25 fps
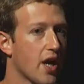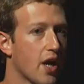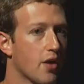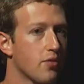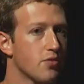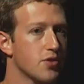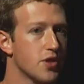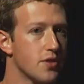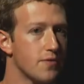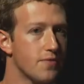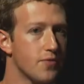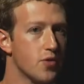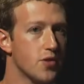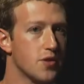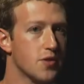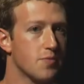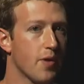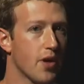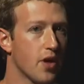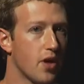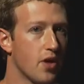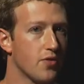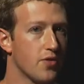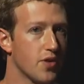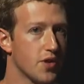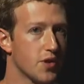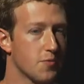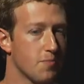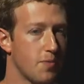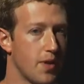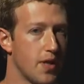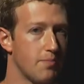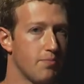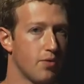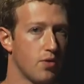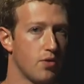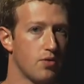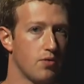I was influenced by all these
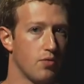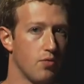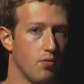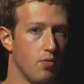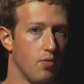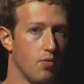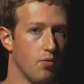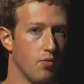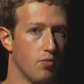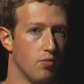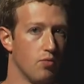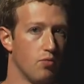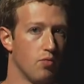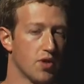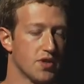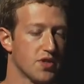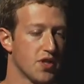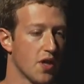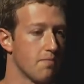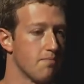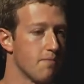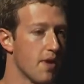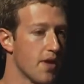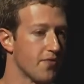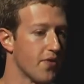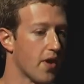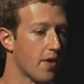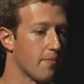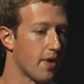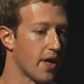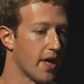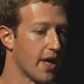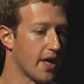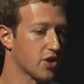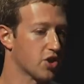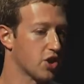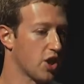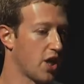people once I met them.
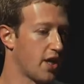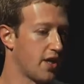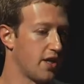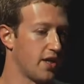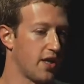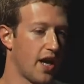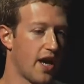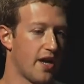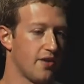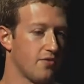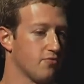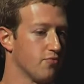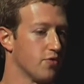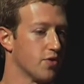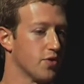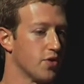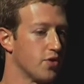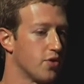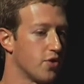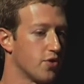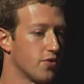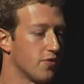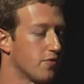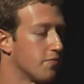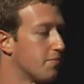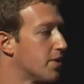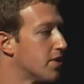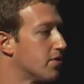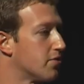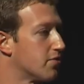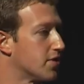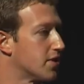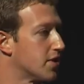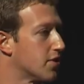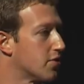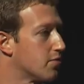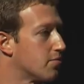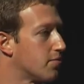I hadn't really heard of
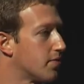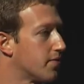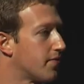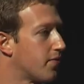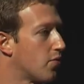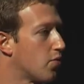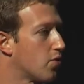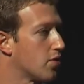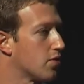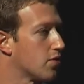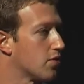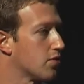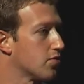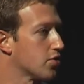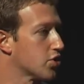Peter Thiel before.